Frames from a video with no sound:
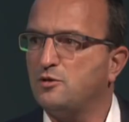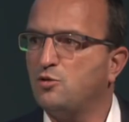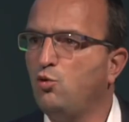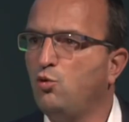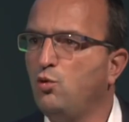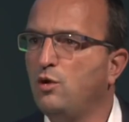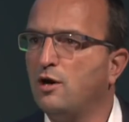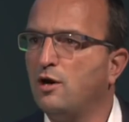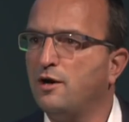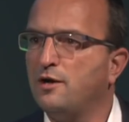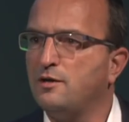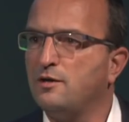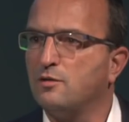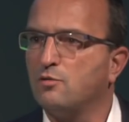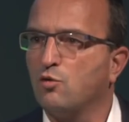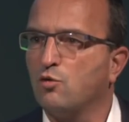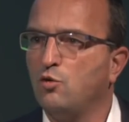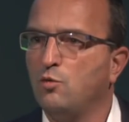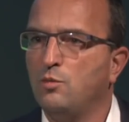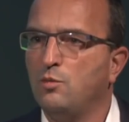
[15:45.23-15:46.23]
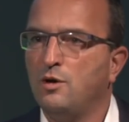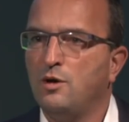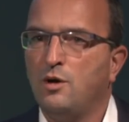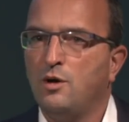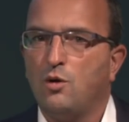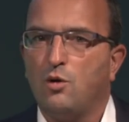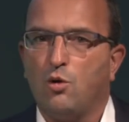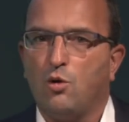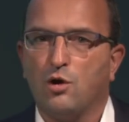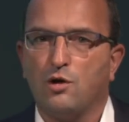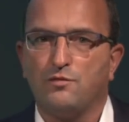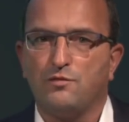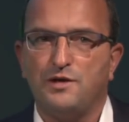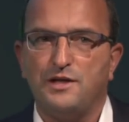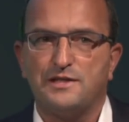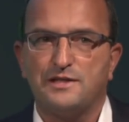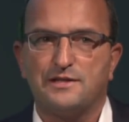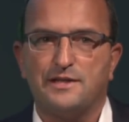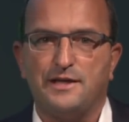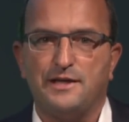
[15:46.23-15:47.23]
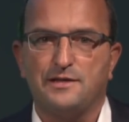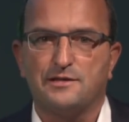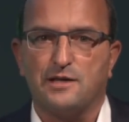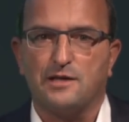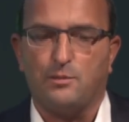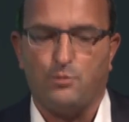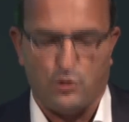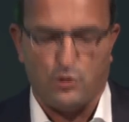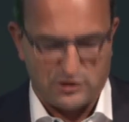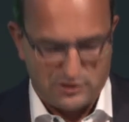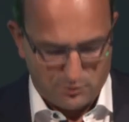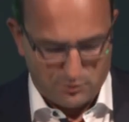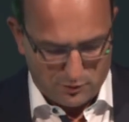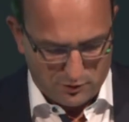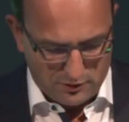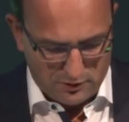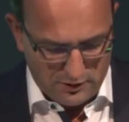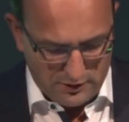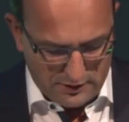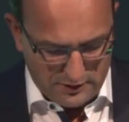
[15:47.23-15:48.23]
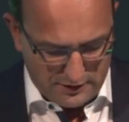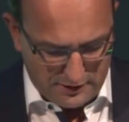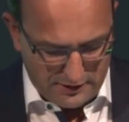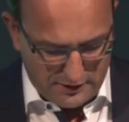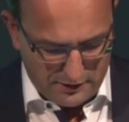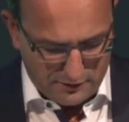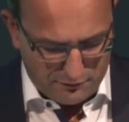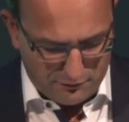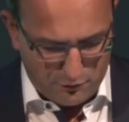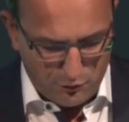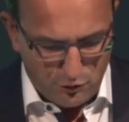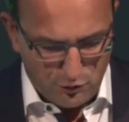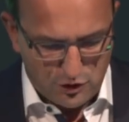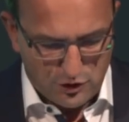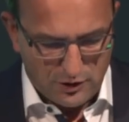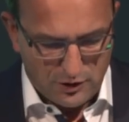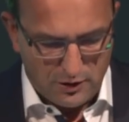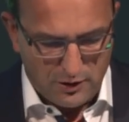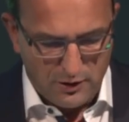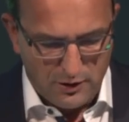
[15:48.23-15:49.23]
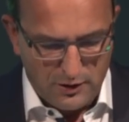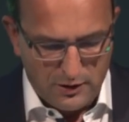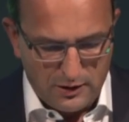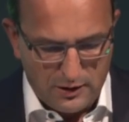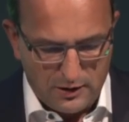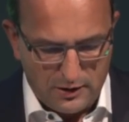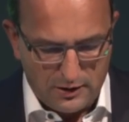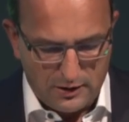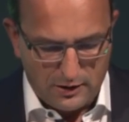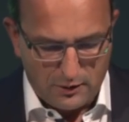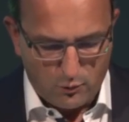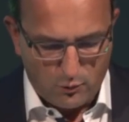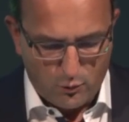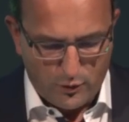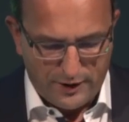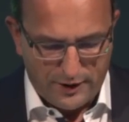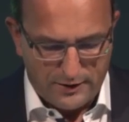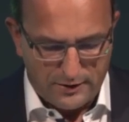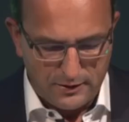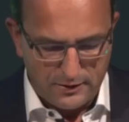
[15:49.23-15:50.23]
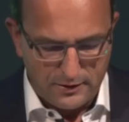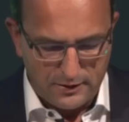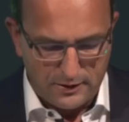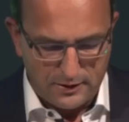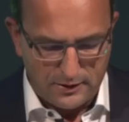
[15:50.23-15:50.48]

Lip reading: cooler in the room. All of these things are possible in the future when